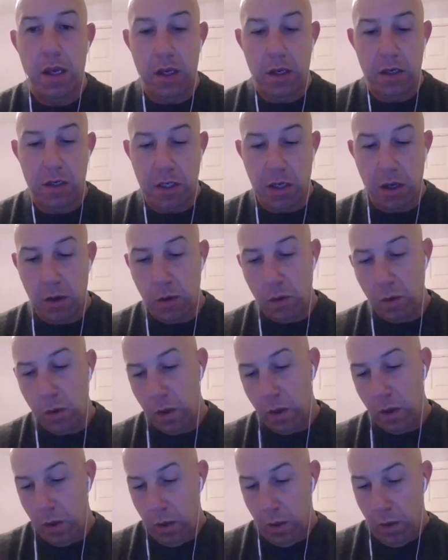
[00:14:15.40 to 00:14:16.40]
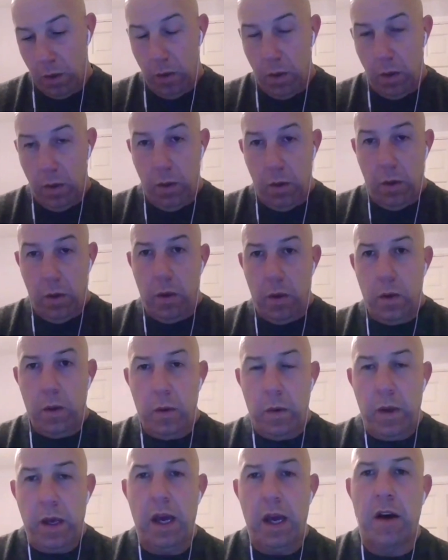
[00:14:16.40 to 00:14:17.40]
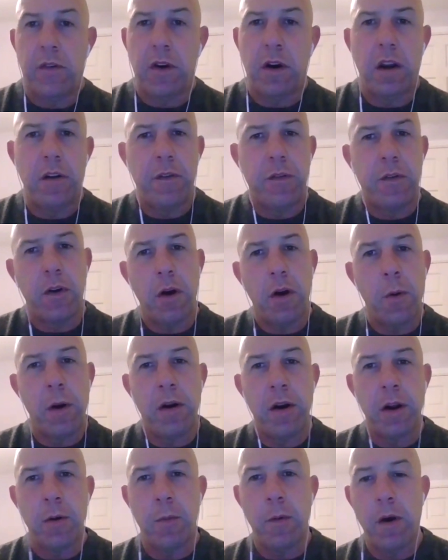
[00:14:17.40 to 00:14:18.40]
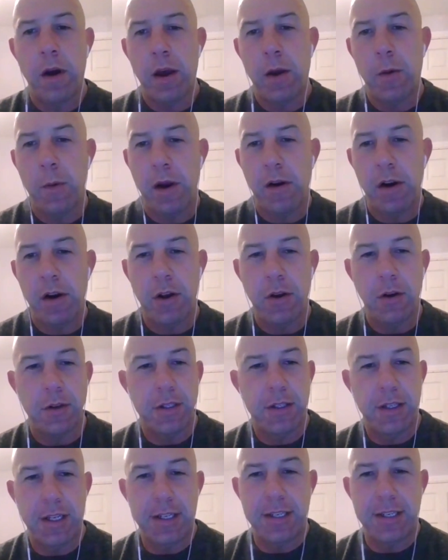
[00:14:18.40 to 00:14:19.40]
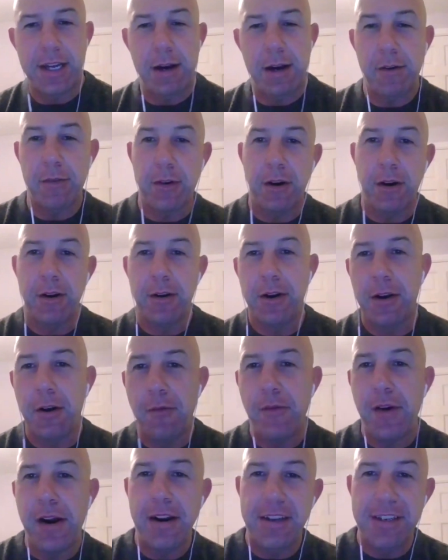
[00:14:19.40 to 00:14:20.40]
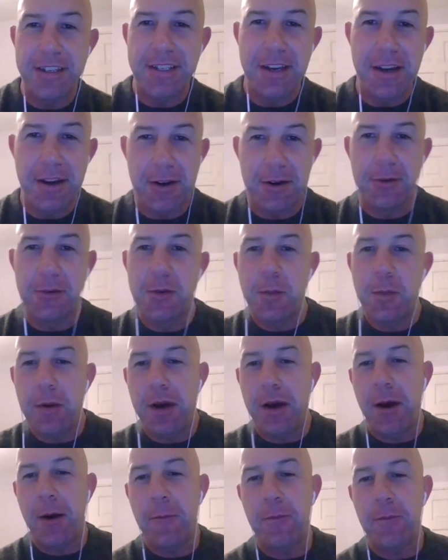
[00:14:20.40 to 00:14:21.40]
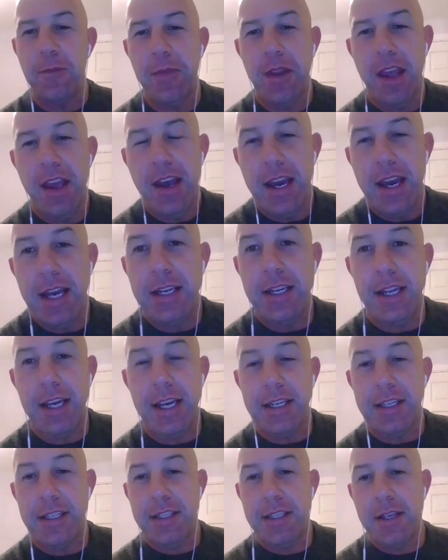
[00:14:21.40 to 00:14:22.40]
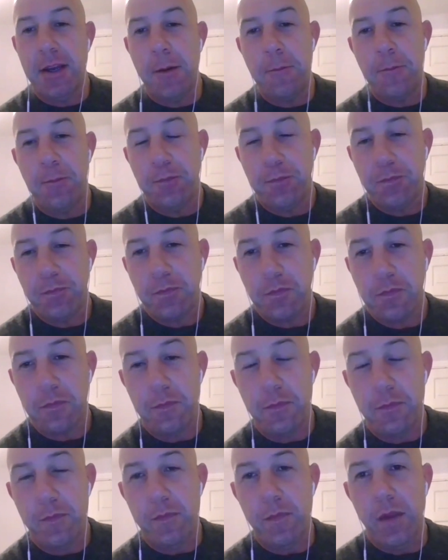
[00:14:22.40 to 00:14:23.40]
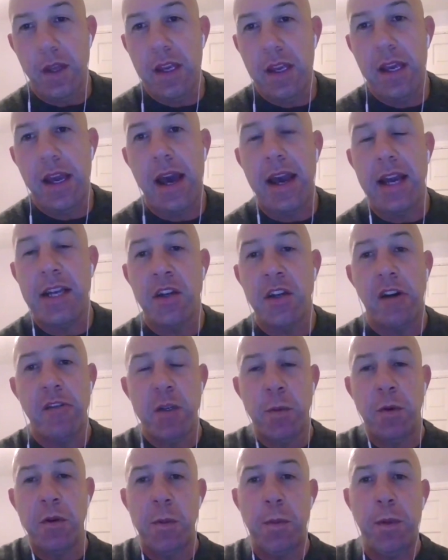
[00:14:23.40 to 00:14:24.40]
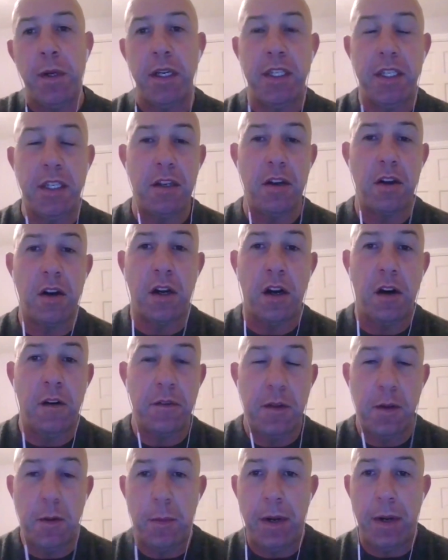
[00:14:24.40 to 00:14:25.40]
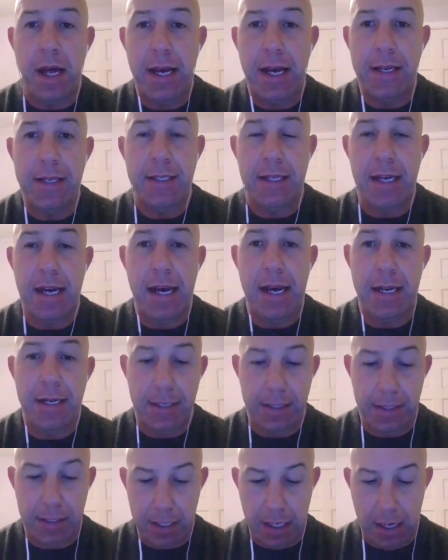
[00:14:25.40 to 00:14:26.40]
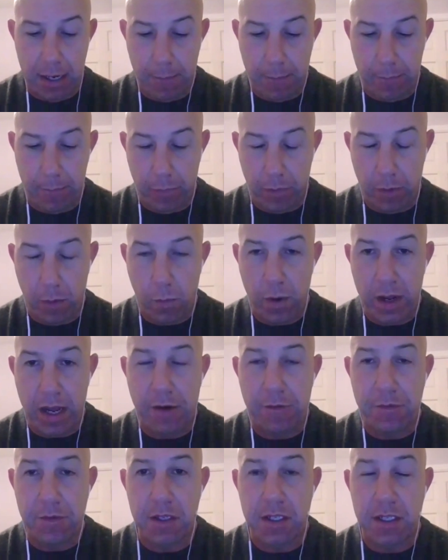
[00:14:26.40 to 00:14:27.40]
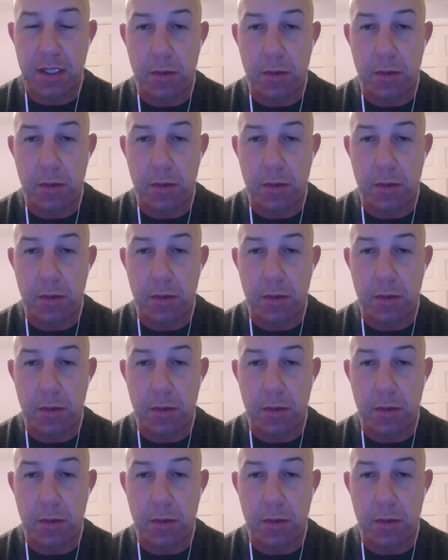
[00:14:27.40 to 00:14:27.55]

So yeah, I've kind of forgot where I got to this now. I've kind of gone round in circles, but it's our responsibility to look after the players, and we have to